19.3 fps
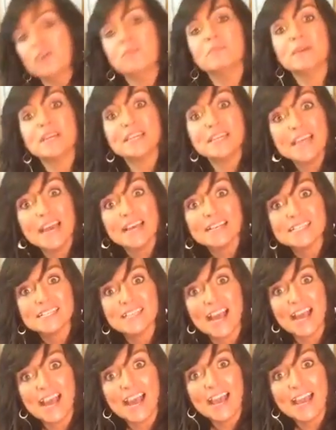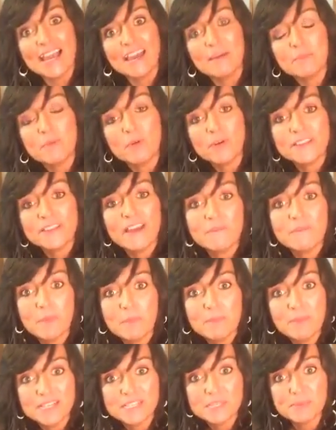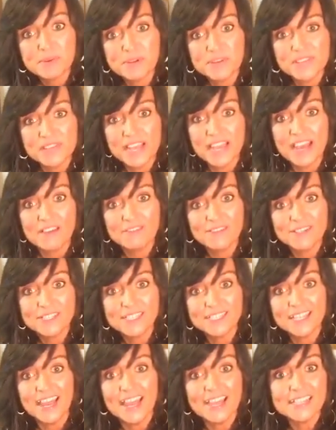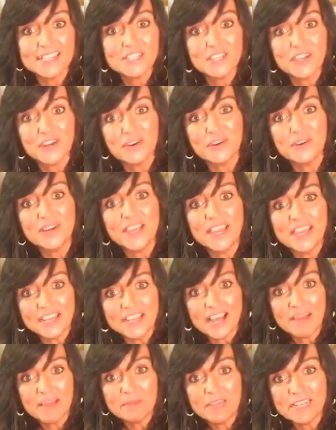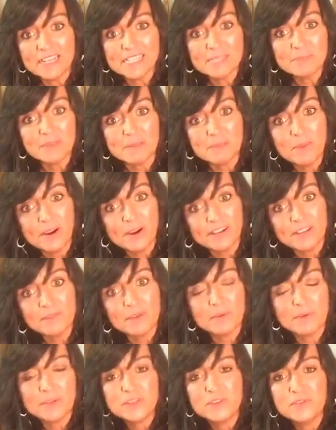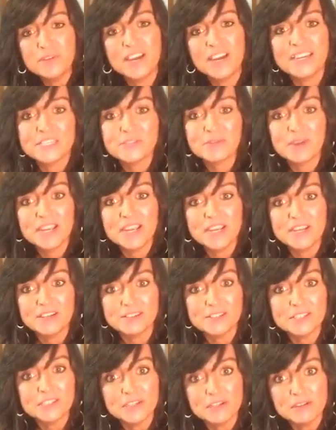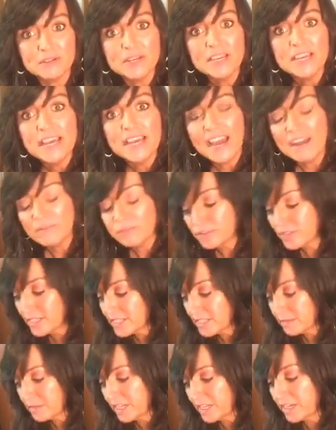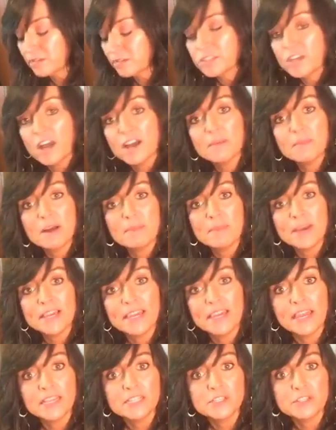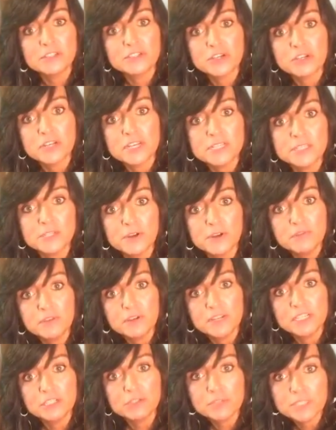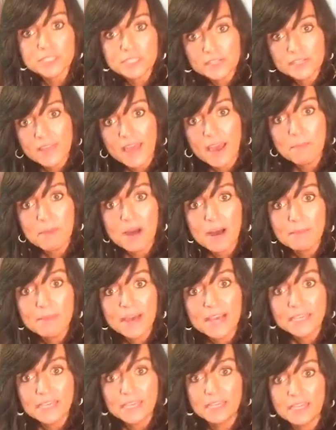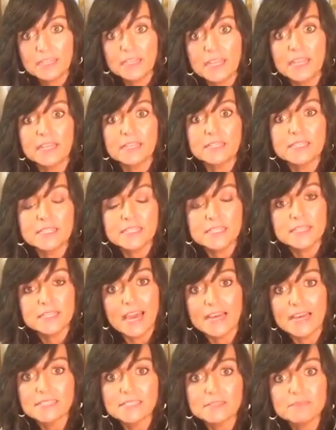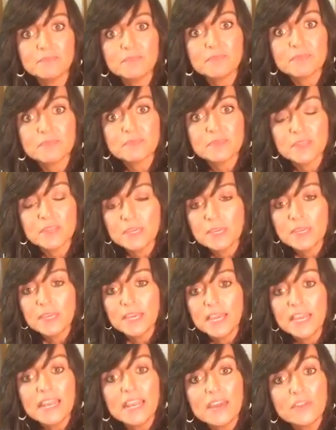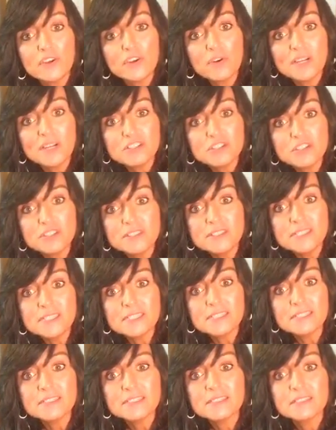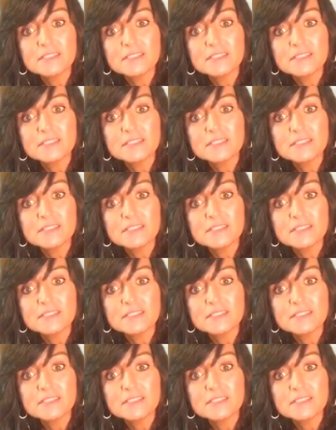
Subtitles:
But yes, I am going to have the best birthday ever today. And I'm going to spend part of it with you guys right here. So after this, I'm going to go talk about my cancer journey. So if you're interested in that, pop back in and see that. Any other questions?